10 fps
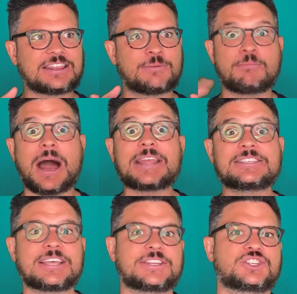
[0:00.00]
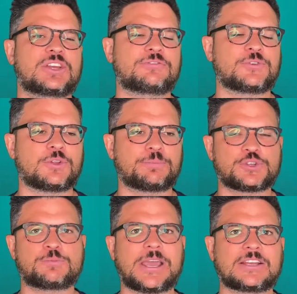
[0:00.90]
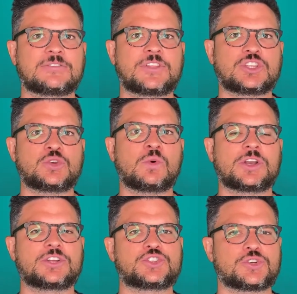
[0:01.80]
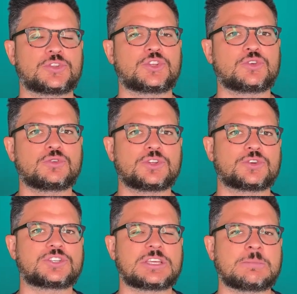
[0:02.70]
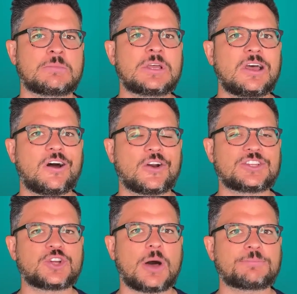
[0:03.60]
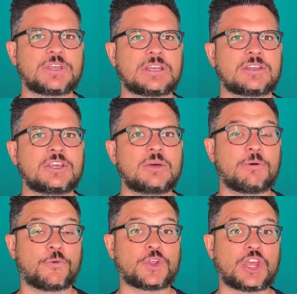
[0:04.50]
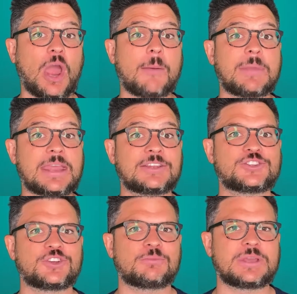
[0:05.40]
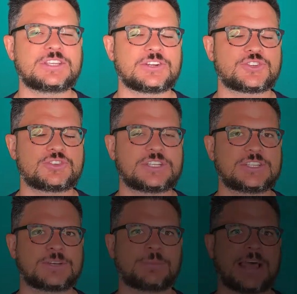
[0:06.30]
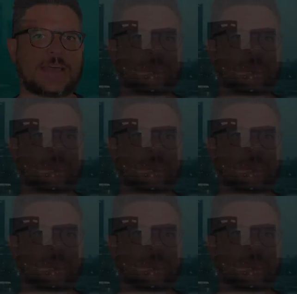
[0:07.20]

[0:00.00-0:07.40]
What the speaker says: the mindset shift or the perspective that you want to ensure that you and your team are adopting before you come into your mid-year strategic plan.